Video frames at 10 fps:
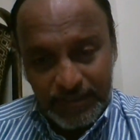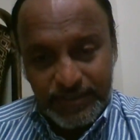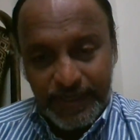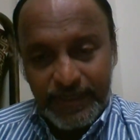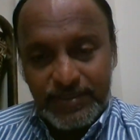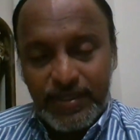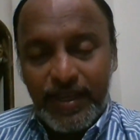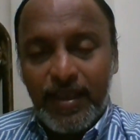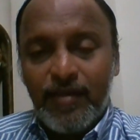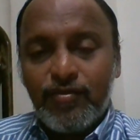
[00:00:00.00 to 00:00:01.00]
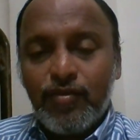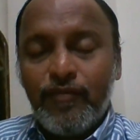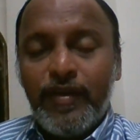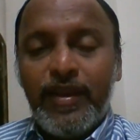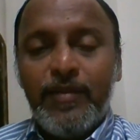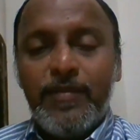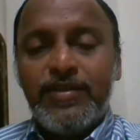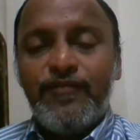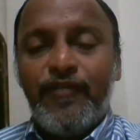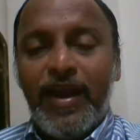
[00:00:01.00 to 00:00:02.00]
stage they have to very
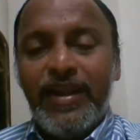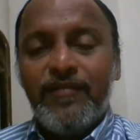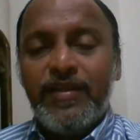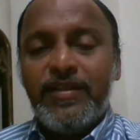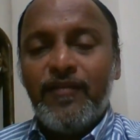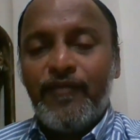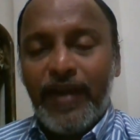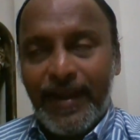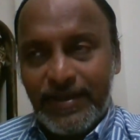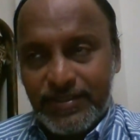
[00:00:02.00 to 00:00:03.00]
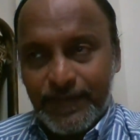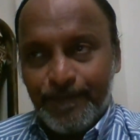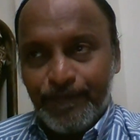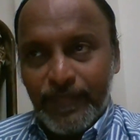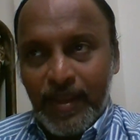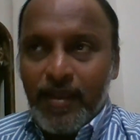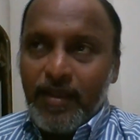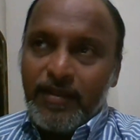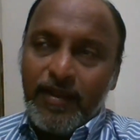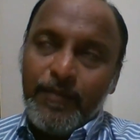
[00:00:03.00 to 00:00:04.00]
much fight with the friends,
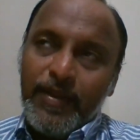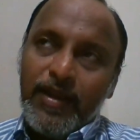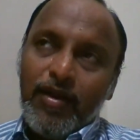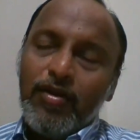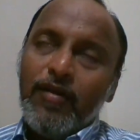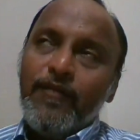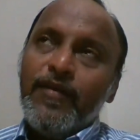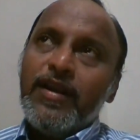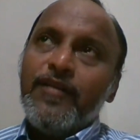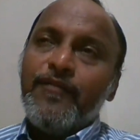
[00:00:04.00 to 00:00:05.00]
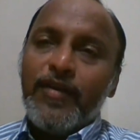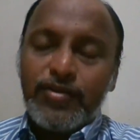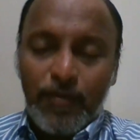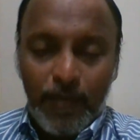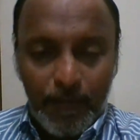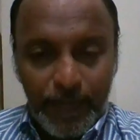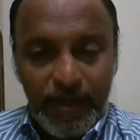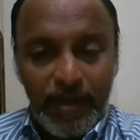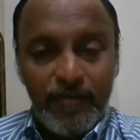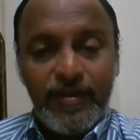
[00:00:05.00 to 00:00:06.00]
there will be a lot of difference of
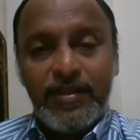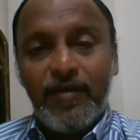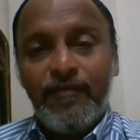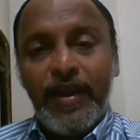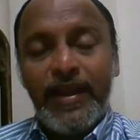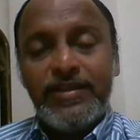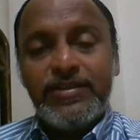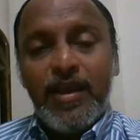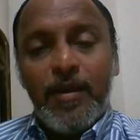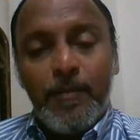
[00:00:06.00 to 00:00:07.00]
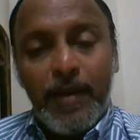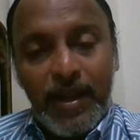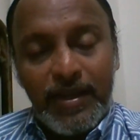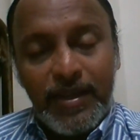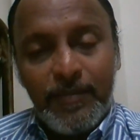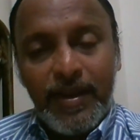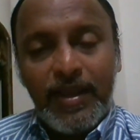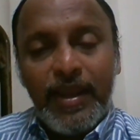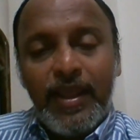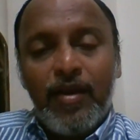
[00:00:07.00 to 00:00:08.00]
opinion with the friends, but
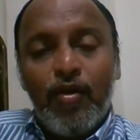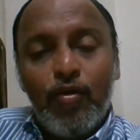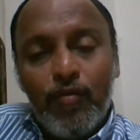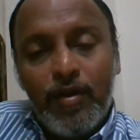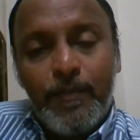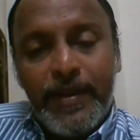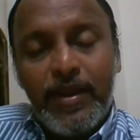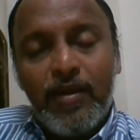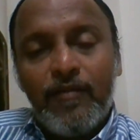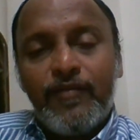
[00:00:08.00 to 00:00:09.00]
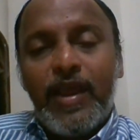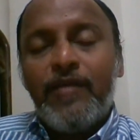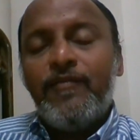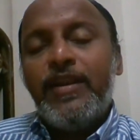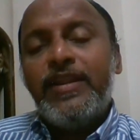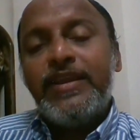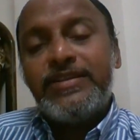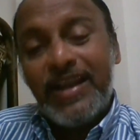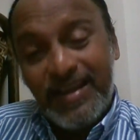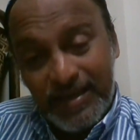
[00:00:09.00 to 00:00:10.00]
ultimately over period of time when they
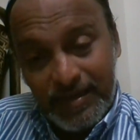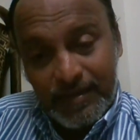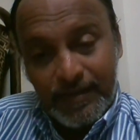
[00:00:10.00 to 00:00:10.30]
settle